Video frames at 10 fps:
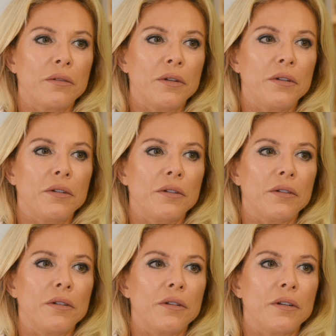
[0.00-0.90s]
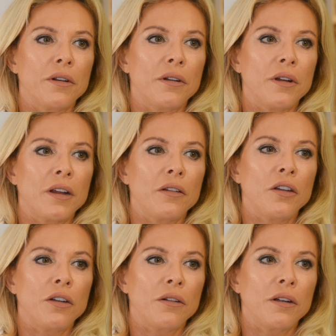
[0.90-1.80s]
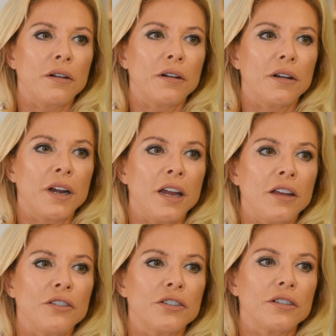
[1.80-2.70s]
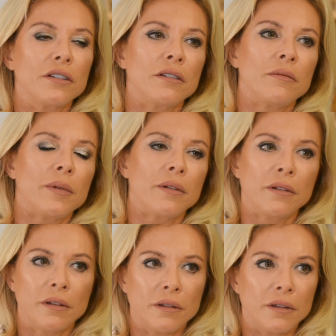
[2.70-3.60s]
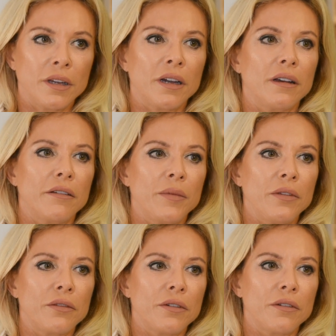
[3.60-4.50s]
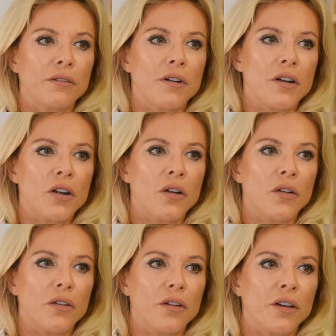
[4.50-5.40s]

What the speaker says: through at a younger age. Yeah, I've been through quite a lot.